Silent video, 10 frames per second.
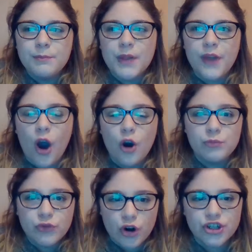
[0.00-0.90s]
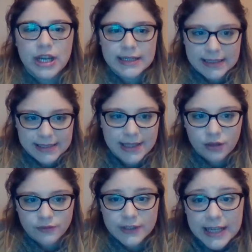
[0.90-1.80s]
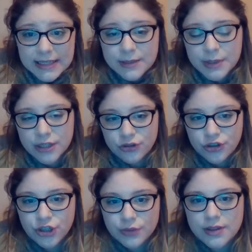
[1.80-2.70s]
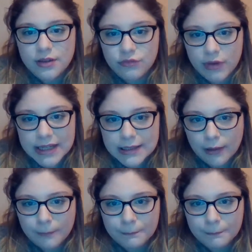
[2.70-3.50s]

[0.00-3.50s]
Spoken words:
But the whole project itself needs to be introduced to the reader.